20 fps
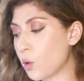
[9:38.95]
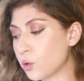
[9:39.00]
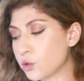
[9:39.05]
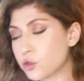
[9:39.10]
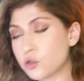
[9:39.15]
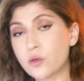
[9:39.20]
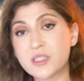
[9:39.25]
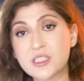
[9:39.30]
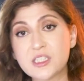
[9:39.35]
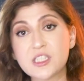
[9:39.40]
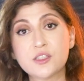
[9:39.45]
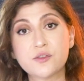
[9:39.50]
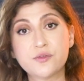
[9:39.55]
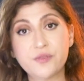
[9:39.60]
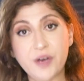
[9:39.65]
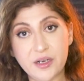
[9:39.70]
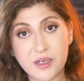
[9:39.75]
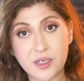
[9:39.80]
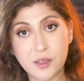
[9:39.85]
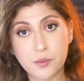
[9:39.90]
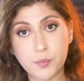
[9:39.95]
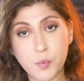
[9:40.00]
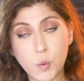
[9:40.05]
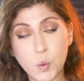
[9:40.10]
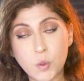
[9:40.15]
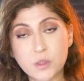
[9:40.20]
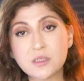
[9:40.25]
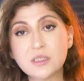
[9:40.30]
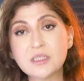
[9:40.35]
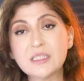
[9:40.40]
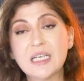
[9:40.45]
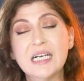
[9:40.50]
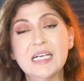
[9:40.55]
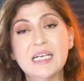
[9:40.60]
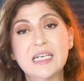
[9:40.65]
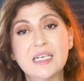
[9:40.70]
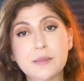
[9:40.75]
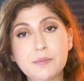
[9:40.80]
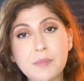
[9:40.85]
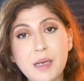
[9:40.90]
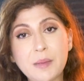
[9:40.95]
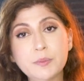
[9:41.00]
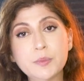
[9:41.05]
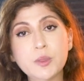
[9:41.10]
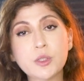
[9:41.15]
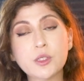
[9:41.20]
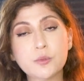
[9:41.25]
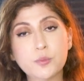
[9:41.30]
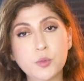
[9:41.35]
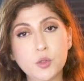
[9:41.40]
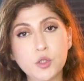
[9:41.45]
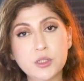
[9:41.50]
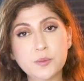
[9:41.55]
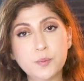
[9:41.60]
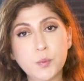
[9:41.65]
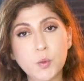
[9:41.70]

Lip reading: Also, this is very important. Remember, the bullet